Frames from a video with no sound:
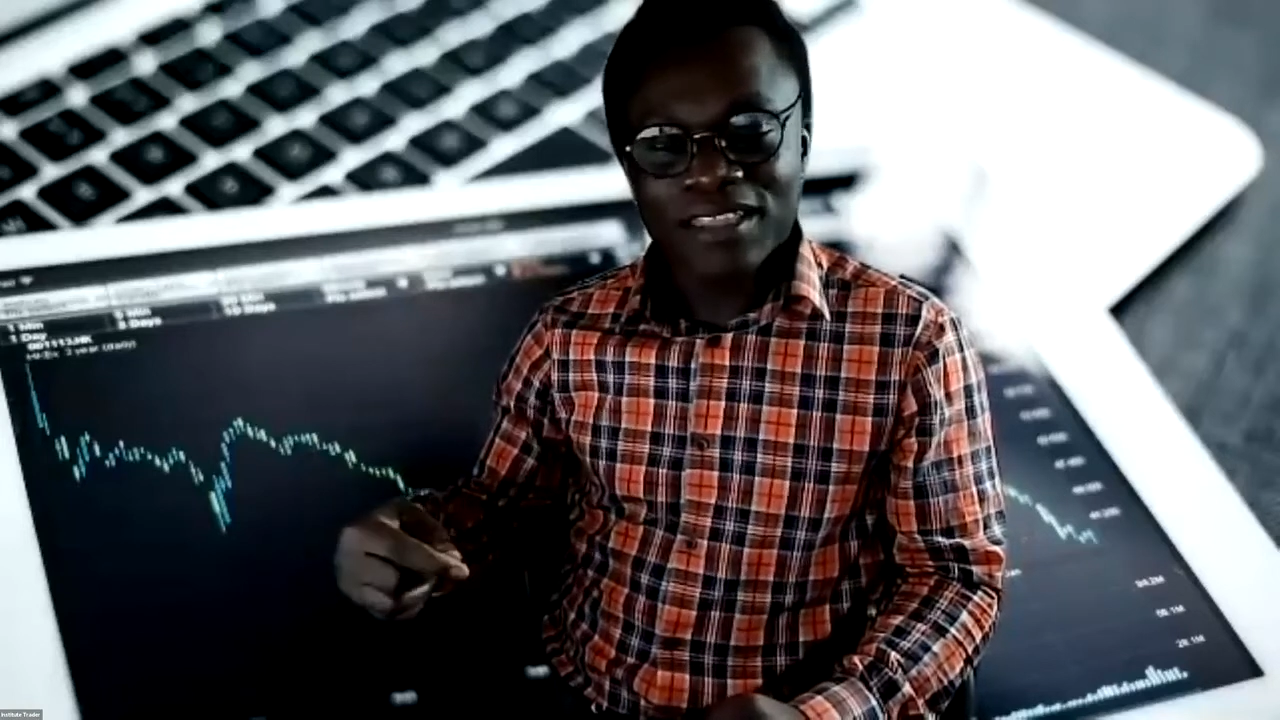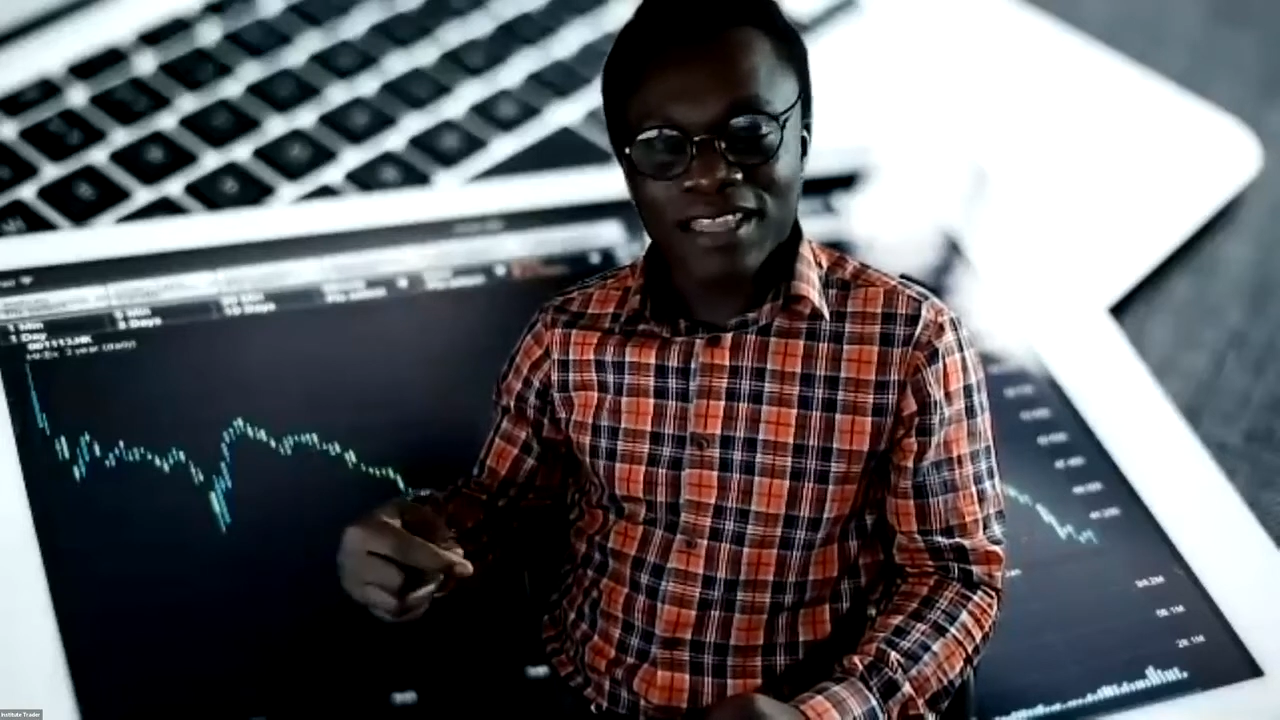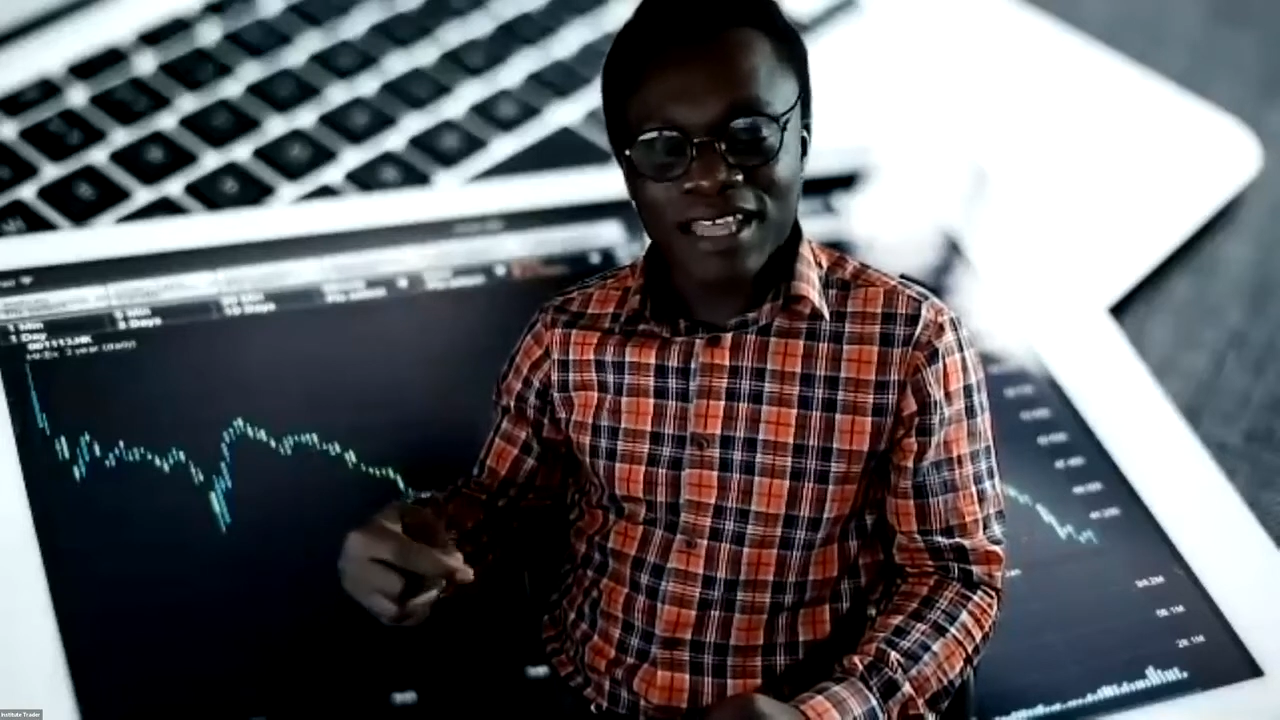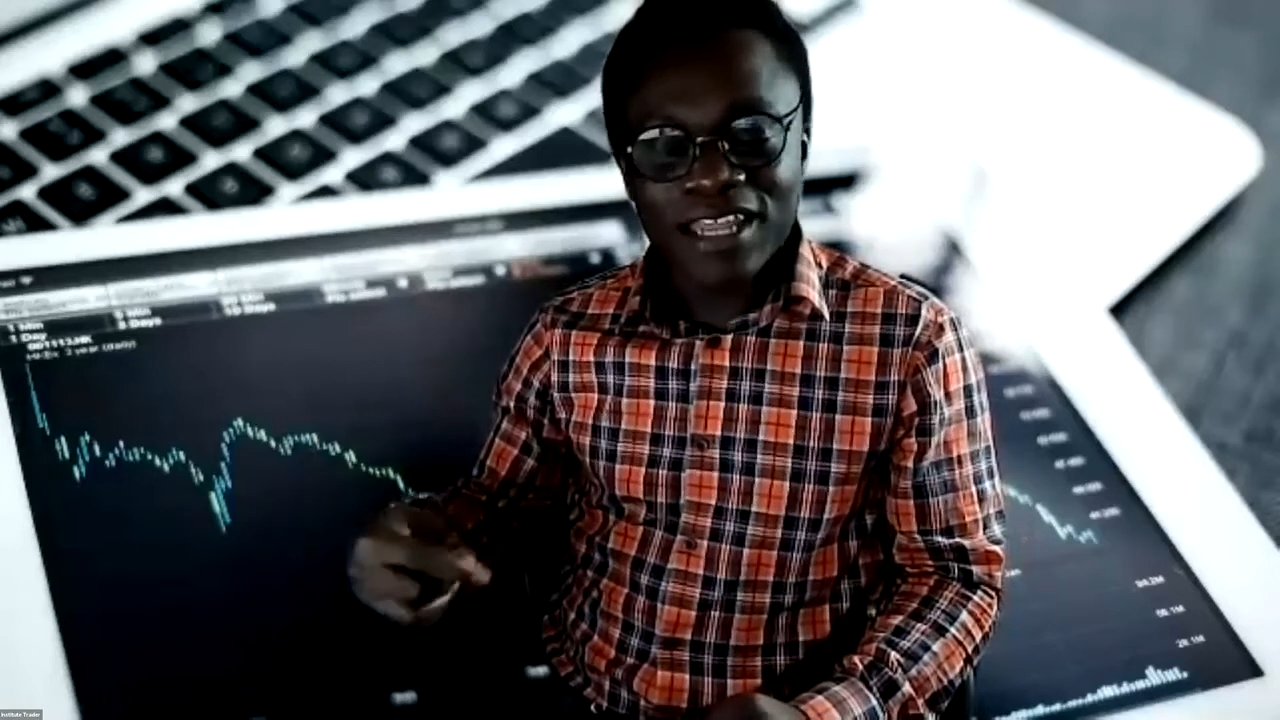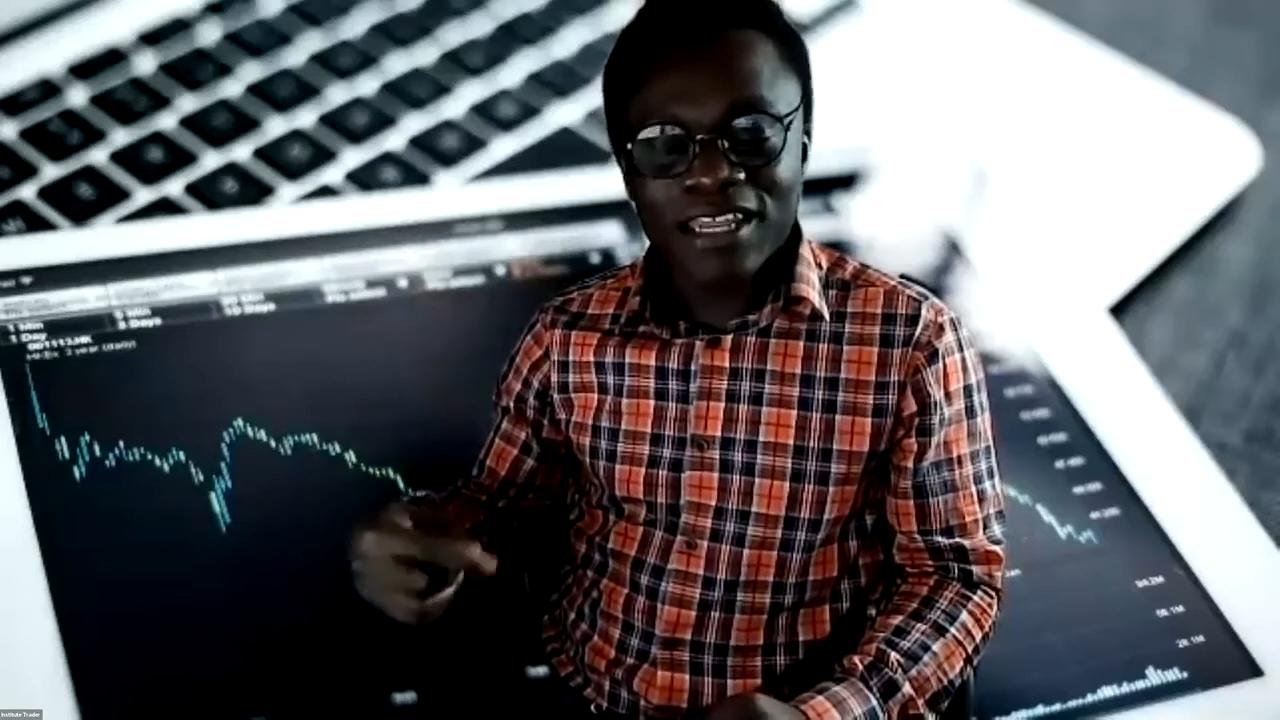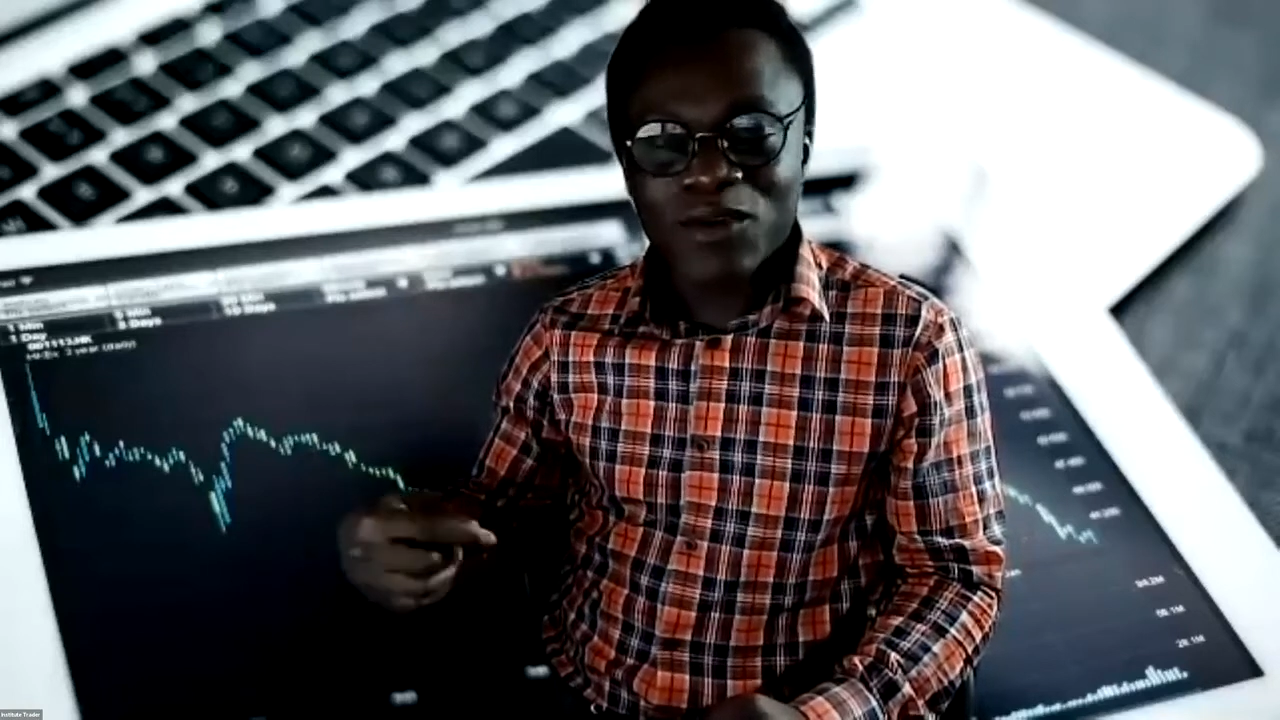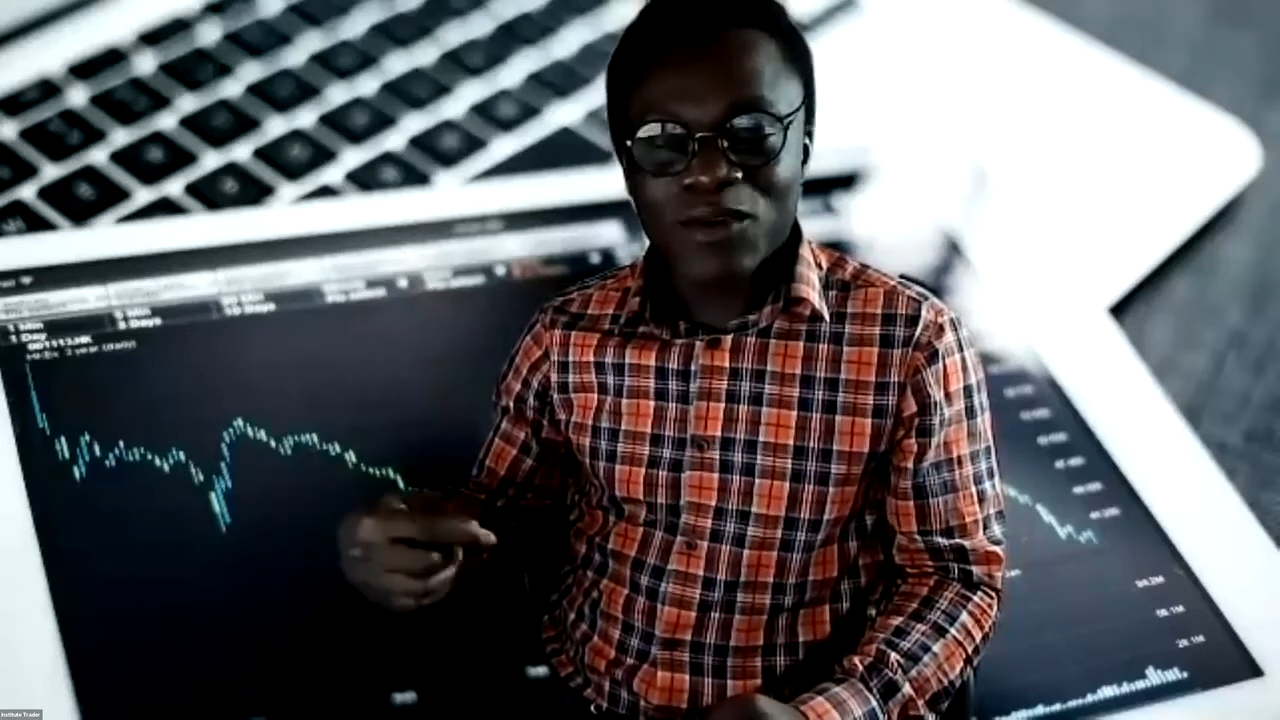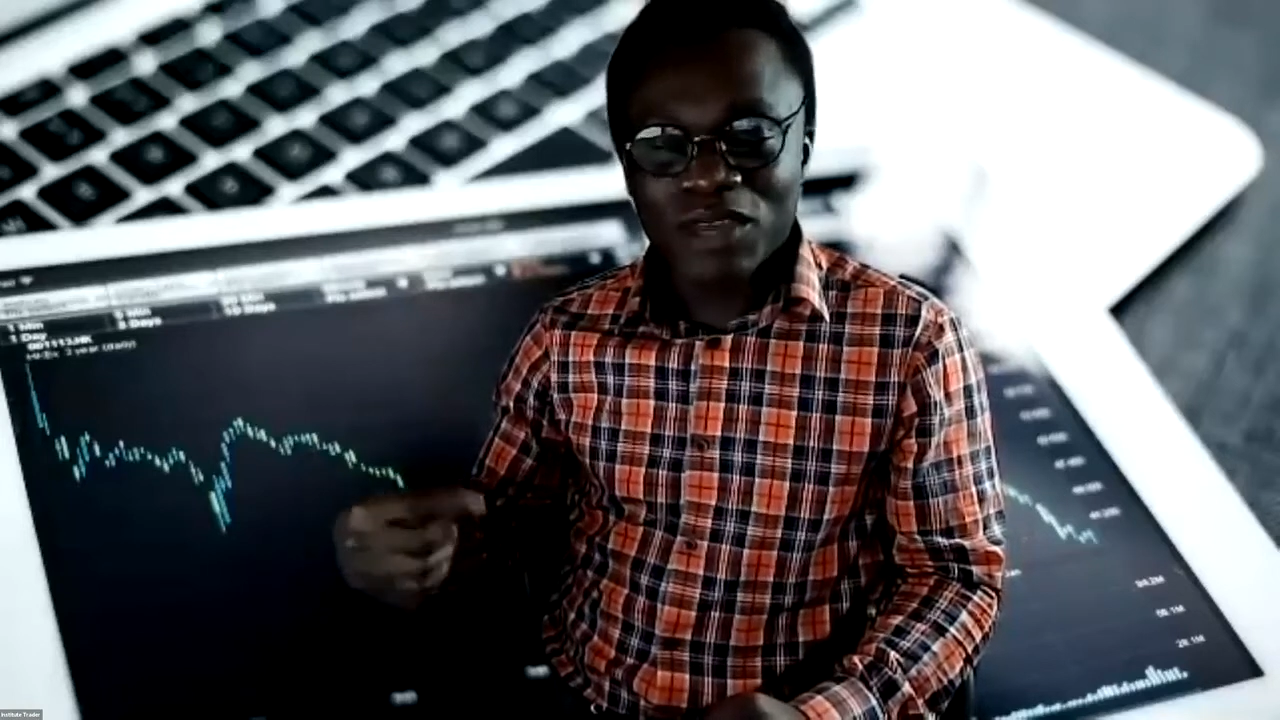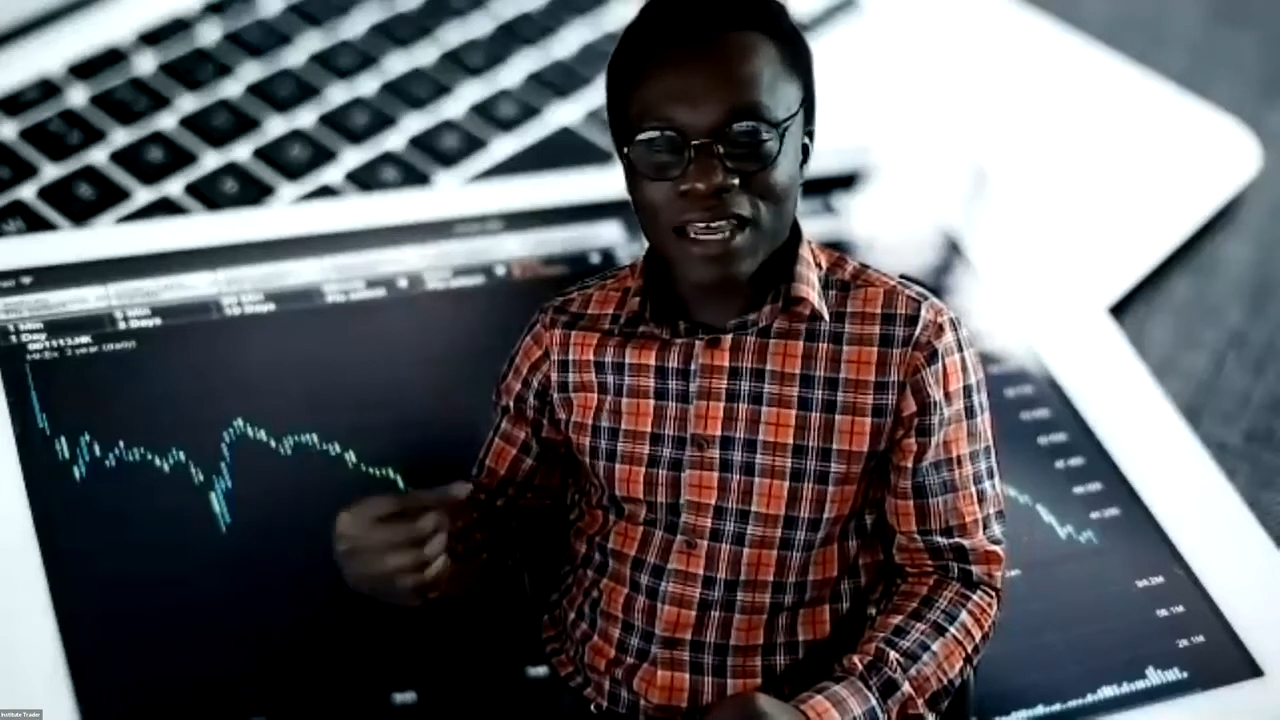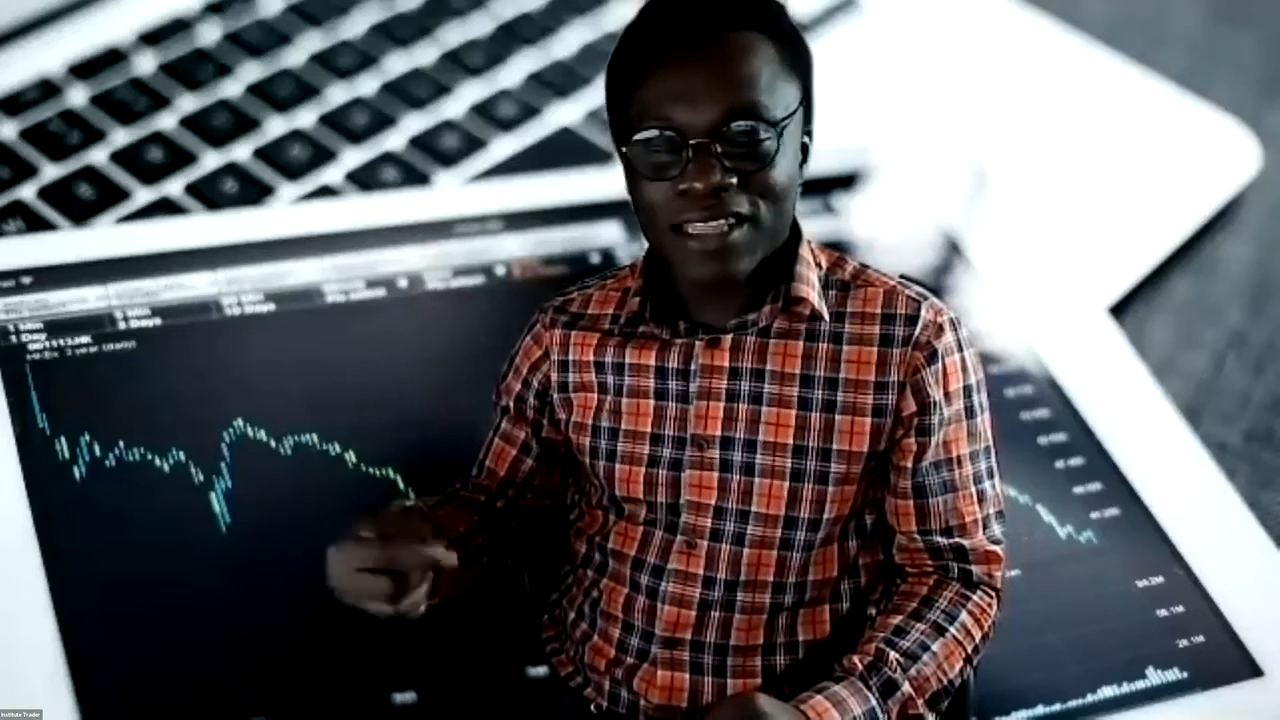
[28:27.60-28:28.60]
then they will
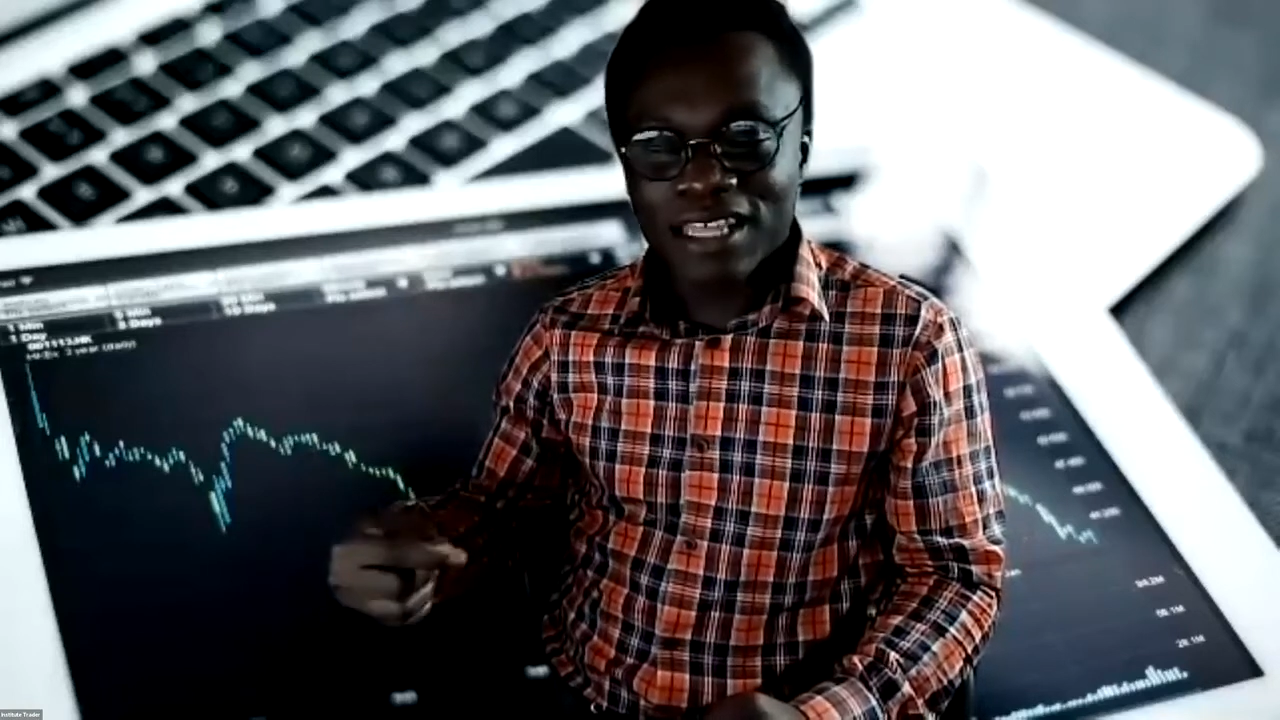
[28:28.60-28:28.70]
get